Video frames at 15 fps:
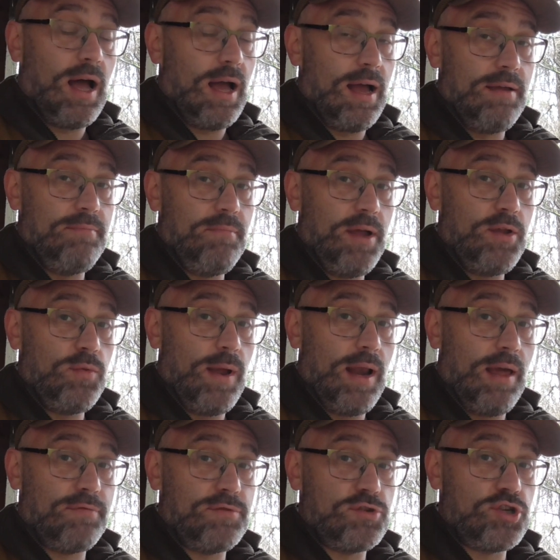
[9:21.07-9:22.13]
I might
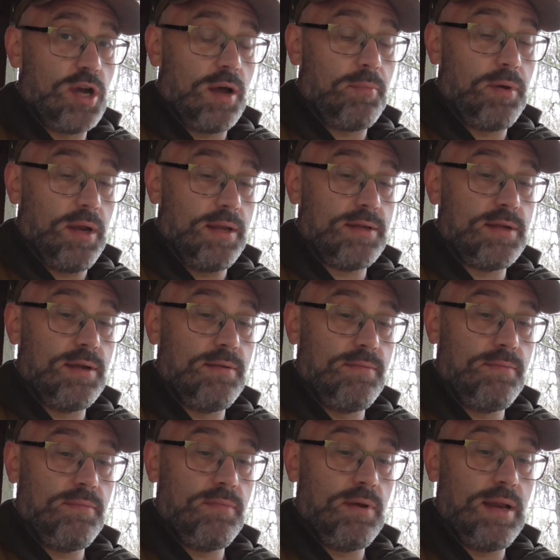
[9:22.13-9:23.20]
well have to sharpen it.
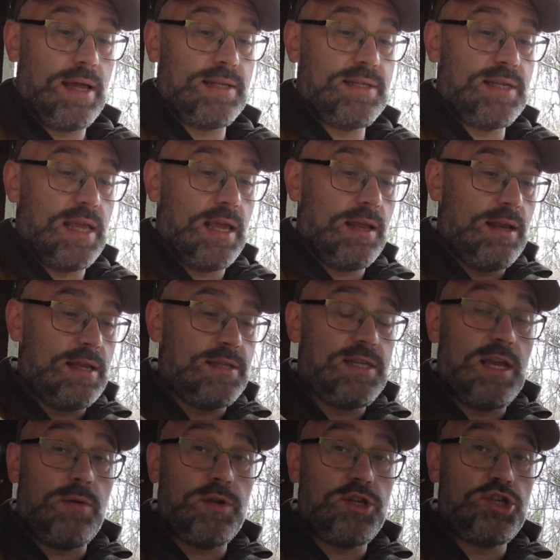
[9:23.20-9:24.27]
Let's see
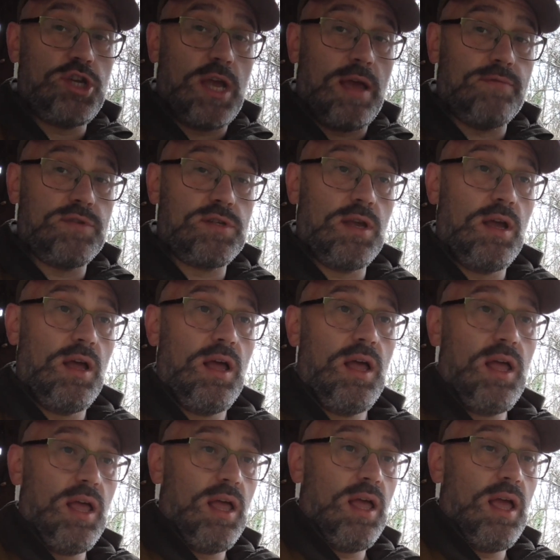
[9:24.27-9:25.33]
how it shaves.
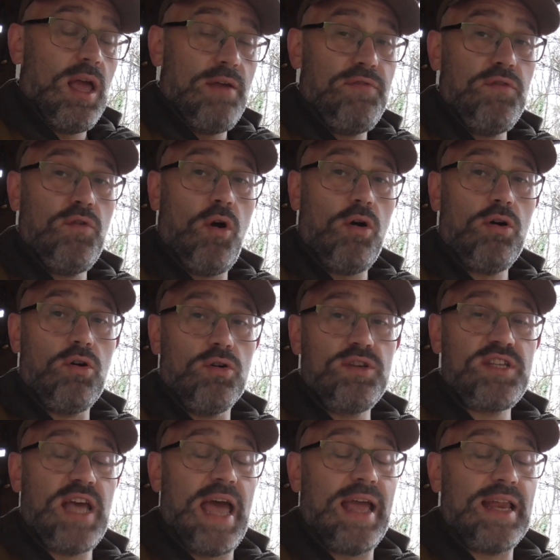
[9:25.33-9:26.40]
If you've got
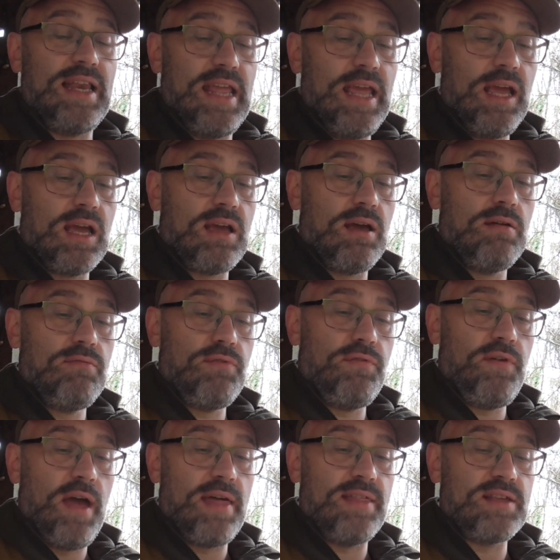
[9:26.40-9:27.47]
good technique for
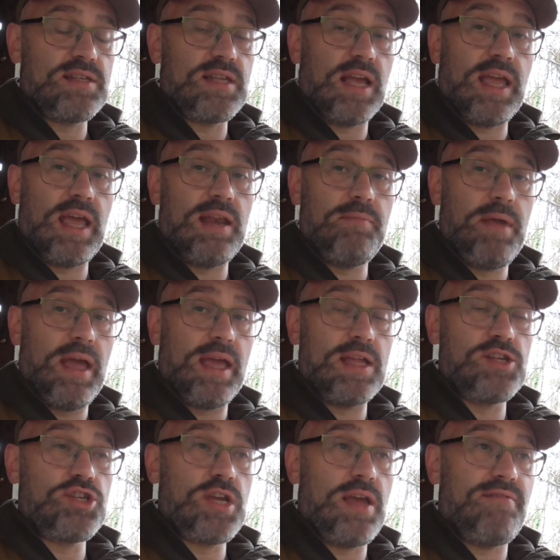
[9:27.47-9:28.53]
feather sticking and
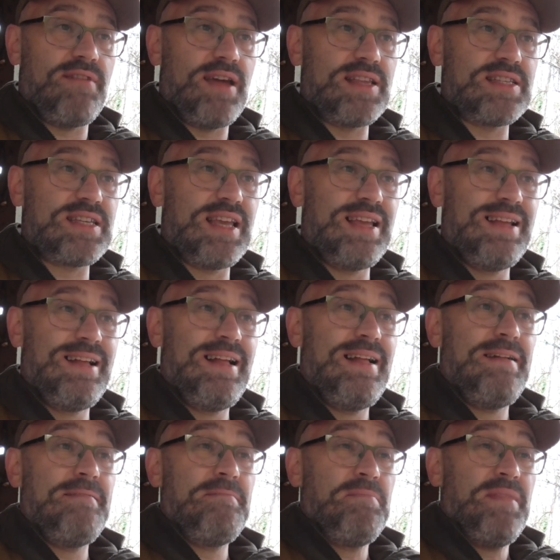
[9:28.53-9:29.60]
making shavings,
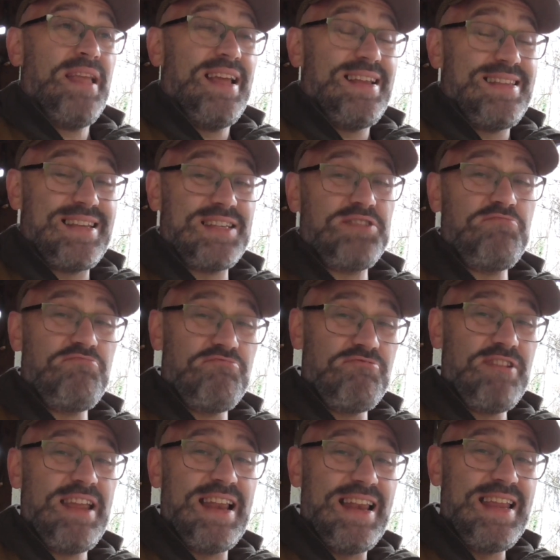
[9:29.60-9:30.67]
it doesn't
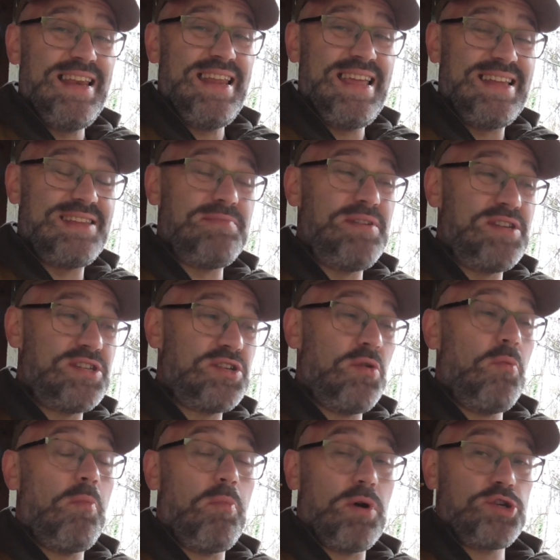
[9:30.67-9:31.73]
really need to be
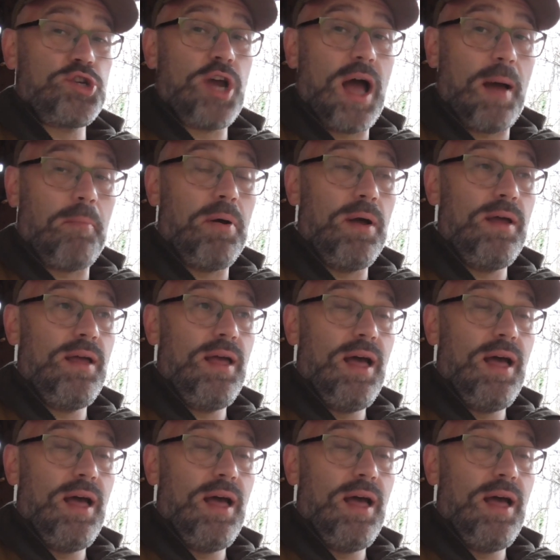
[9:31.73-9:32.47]
super sharp.